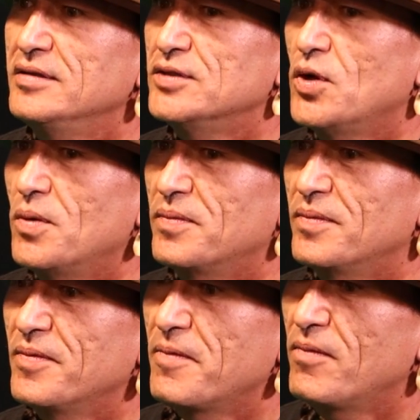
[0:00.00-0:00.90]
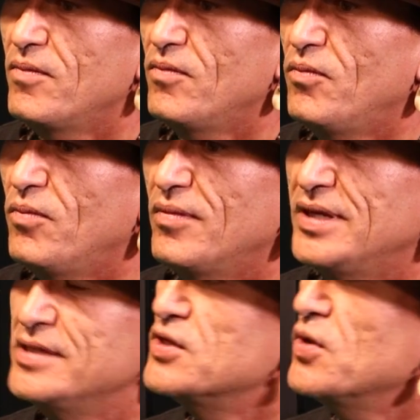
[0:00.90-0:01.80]
so
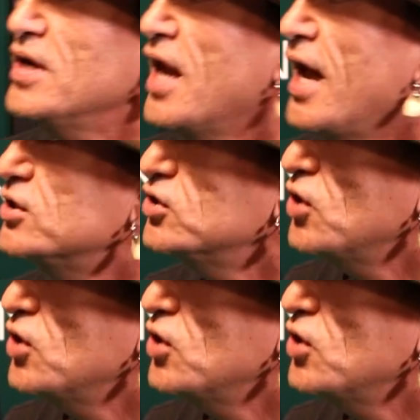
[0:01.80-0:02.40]
in doing that